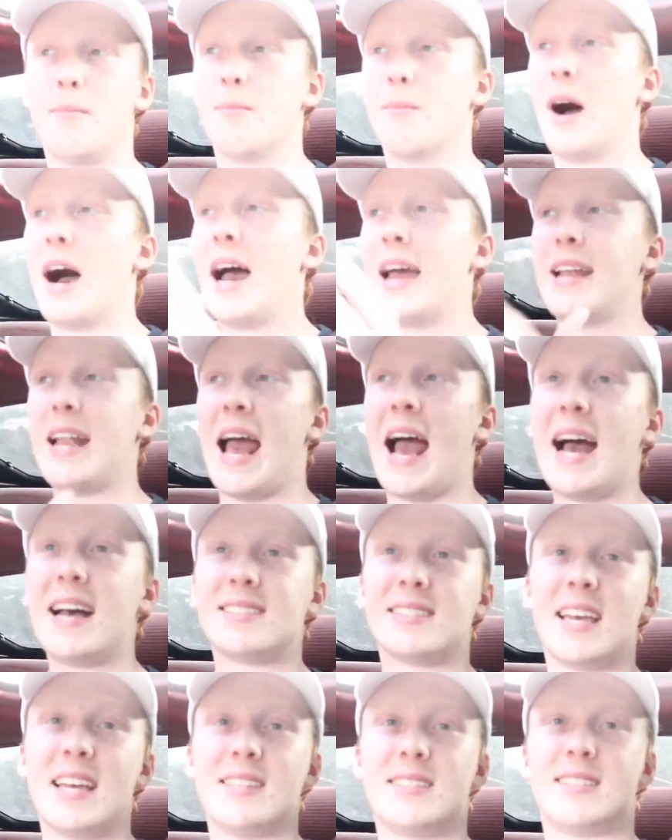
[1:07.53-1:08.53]
mine
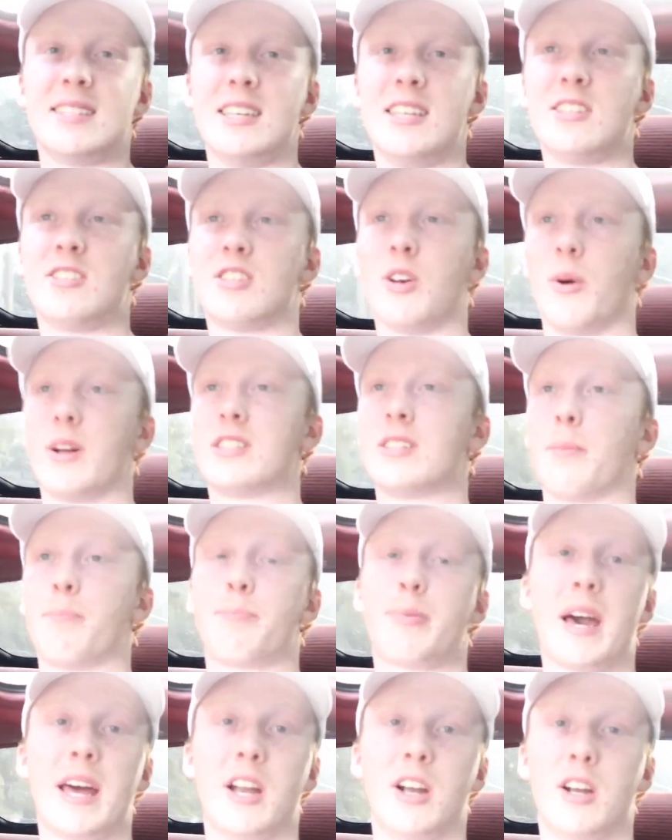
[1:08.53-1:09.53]
has AC, so it's a
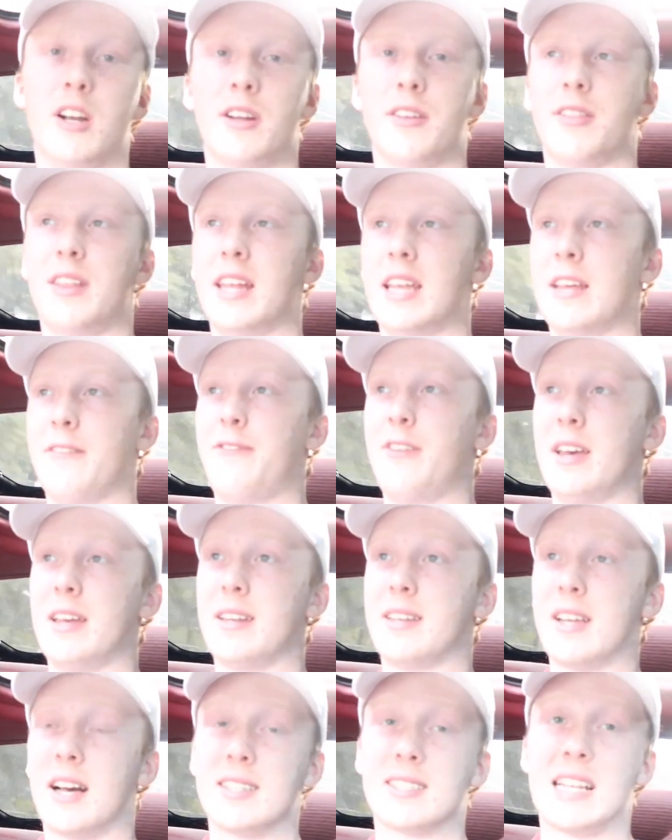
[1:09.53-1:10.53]
better than if
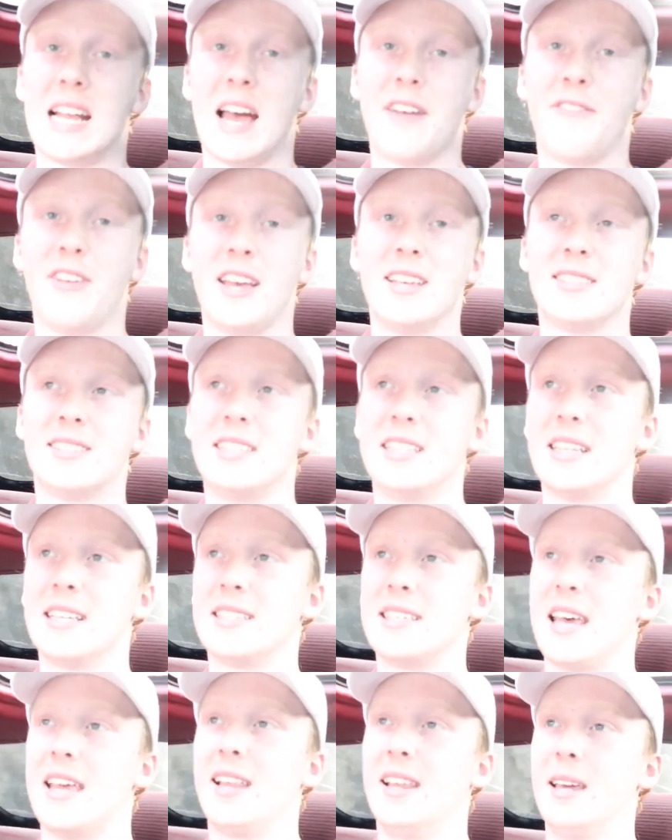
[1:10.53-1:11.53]
it doesn't have AC to
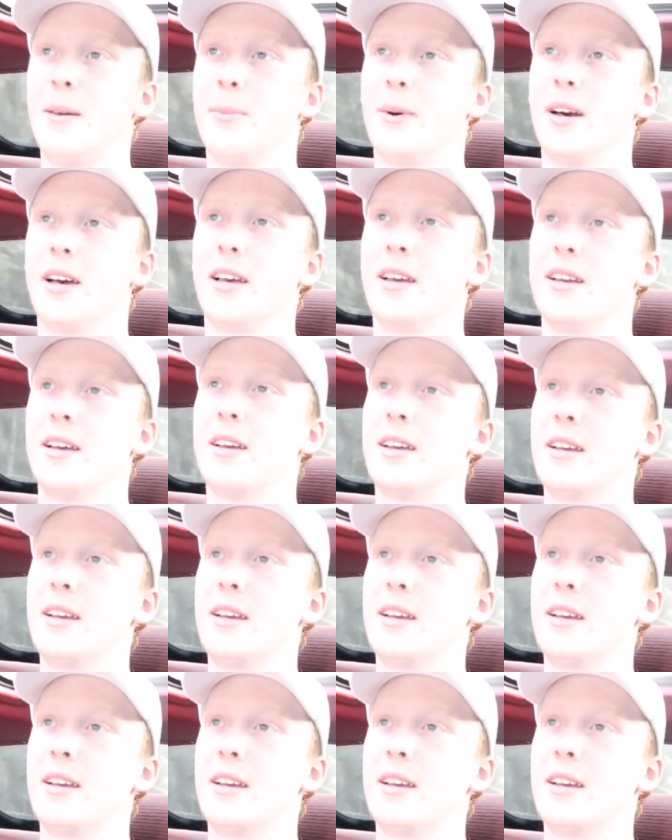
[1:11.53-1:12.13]
daily, but